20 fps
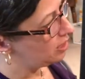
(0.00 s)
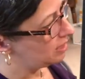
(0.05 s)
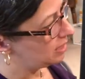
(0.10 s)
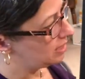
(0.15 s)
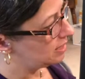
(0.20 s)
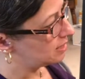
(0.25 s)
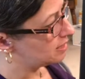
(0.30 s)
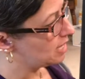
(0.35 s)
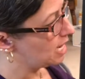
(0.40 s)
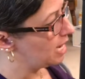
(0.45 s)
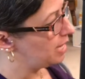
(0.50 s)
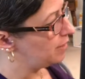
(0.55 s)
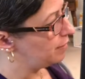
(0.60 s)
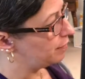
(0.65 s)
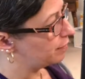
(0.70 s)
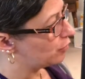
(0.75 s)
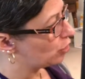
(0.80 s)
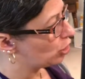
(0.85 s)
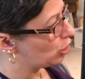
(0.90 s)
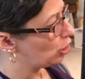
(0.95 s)
is kind of
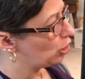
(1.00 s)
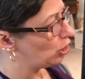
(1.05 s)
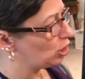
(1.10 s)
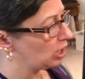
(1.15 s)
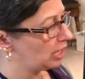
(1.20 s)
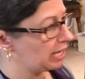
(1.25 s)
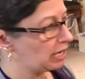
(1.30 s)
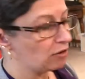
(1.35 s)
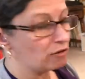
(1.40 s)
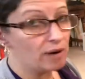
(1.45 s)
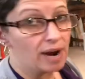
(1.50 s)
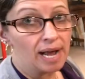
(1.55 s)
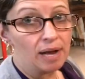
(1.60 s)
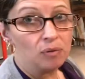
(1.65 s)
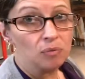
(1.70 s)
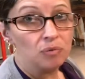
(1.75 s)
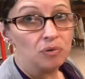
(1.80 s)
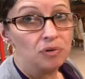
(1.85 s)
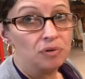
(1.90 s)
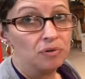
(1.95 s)
curling
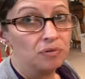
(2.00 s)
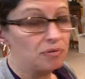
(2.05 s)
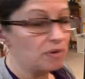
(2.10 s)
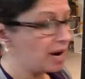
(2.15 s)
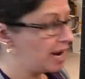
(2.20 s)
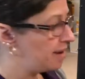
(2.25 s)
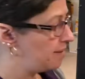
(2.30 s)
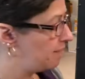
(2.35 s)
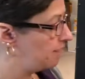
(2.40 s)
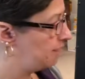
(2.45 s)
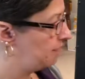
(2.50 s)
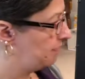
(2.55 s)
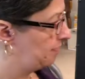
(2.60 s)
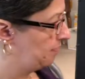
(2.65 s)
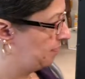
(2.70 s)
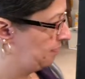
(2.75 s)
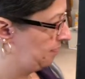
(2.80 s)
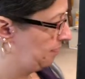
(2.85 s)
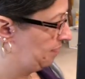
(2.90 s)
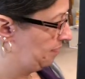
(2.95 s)
around, right?
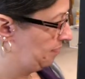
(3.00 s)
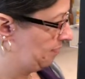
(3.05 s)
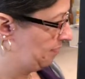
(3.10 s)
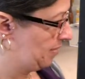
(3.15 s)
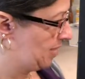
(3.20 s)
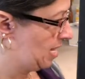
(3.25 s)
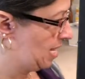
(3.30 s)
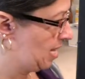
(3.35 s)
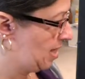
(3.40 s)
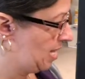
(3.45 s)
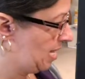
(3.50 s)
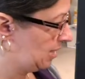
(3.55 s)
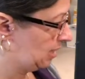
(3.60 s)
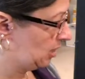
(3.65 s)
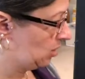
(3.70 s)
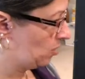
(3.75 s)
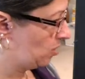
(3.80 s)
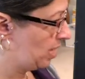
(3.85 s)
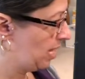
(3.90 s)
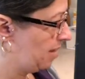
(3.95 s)
And that's
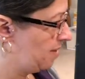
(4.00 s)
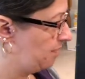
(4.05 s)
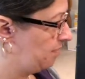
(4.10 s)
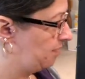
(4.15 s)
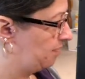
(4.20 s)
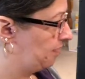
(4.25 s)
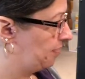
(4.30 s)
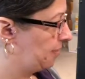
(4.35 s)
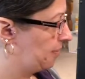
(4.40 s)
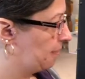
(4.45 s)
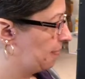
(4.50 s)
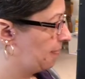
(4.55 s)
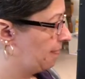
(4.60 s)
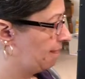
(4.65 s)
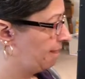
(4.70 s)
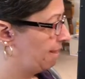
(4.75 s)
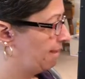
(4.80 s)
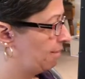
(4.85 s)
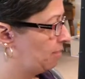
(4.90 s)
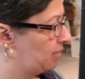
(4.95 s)
okay.
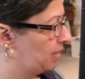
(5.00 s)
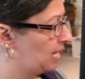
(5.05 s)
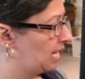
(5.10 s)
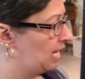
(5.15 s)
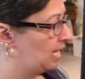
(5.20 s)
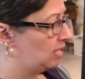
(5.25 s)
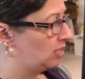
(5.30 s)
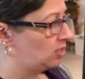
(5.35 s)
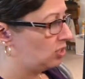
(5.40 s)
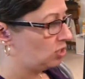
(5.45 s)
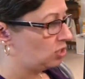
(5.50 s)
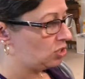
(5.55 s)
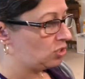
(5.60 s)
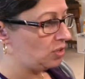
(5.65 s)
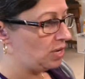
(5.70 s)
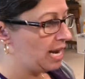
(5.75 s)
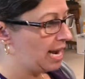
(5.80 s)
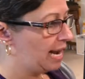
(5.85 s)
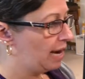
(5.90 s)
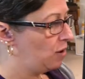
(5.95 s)
So
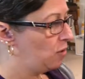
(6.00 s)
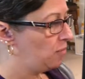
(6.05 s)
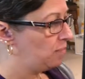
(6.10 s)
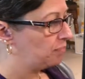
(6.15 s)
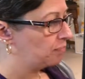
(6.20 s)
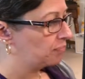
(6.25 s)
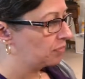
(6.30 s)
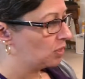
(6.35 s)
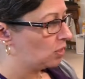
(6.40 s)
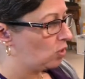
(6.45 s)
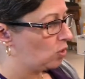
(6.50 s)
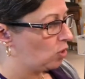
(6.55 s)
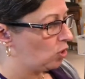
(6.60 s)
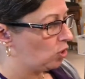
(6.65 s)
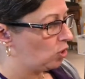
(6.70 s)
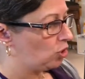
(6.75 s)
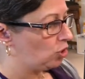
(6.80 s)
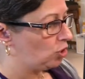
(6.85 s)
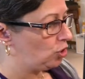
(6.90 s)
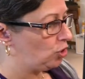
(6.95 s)
now
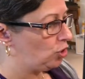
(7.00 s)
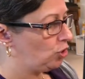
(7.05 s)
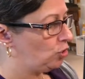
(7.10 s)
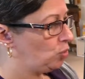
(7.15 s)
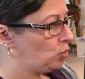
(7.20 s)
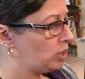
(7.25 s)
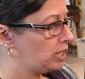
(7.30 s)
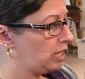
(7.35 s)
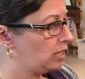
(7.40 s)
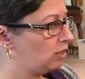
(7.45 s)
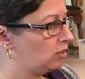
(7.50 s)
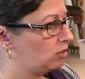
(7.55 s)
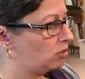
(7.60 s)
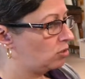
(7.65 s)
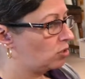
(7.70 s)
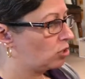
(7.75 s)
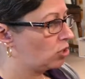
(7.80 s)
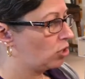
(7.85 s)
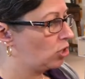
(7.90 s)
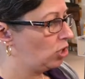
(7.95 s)
you can
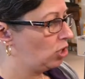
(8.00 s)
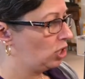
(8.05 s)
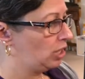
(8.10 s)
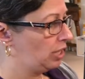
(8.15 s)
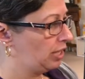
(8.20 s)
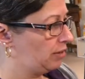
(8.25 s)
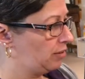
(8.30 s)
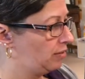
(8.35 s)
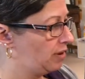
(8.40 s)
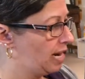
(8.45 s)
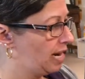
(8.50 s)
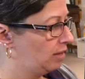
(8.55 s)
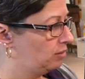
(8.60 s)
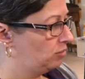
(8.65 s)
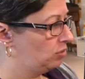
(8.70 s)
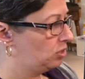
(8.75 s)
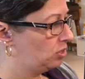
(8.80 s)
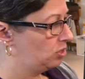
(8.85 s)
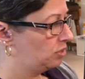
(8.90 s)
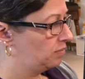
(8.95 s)
curl it around,
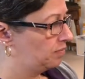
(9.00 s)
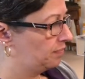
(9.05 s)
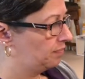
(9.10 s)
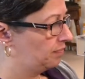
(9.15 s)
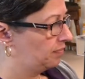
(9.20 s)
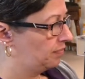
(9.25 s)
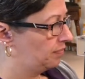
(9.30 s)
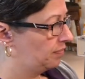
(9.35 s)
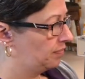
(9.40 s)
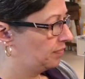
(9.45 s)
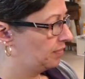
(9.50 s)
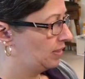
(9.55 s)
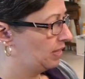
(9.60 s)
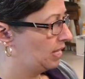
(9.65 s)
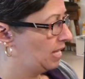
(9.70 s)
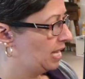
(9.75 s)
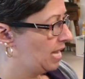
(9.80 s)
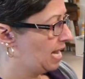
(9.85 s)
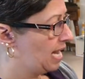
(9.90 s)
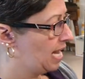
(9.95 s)

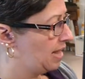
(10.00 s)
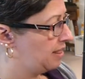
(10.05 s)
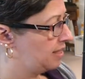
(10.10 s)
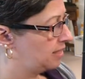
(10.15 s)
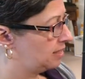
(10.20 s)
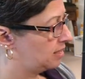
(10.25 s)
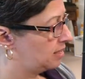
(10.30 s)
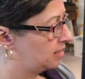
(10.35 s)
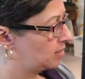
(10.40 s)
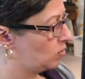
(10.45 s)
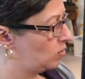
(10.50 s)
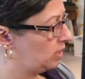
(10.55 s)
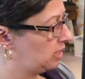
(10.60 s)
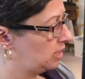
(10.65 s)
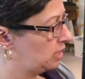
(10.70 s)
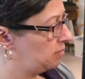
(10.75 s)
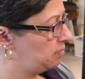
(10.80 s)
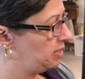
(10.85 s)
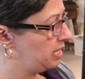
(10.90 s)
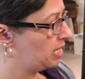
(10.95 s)
And this is going to
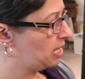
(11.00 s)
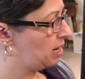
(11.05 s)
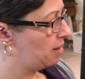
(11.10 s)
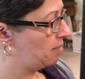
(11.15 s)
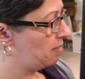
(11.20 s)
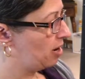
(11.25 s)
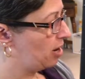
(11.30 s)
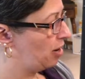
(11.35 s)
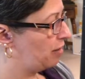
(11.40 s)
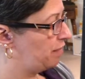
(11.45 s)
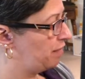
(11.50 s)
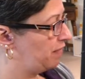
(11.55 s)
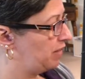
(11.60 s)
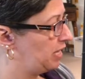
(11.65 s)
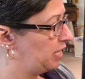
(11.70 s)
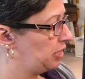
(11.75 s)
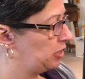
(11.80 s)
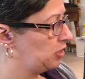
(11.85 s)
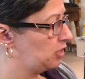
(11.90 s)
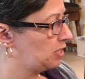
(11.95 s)
become our
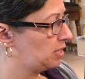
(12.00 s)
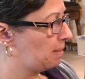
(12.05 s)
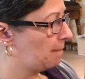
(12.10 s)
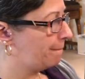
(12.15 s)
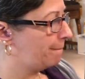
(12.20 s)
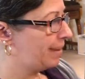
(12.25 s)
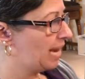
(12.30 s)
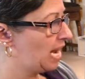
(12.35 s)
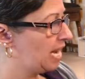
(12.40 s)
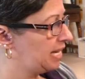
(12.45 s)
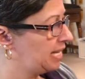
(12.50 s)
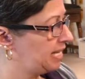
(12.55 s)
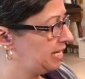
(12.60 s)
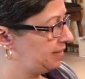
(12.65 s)
figure's body.